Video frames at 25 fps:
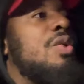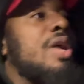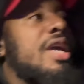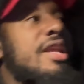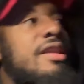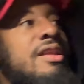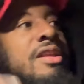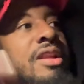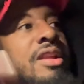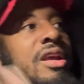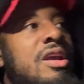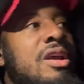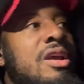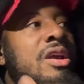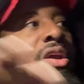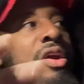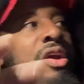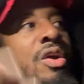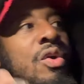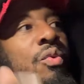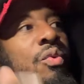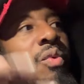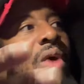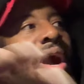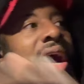it
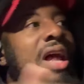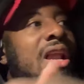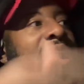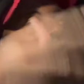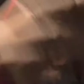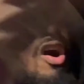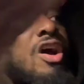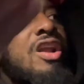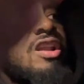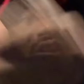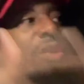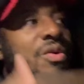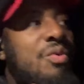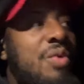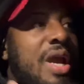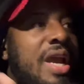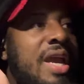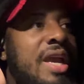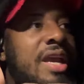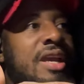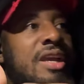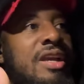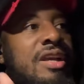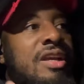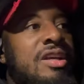while on the
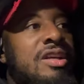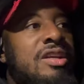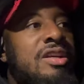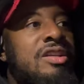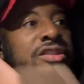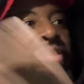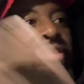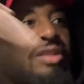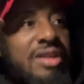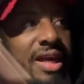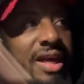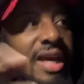way to the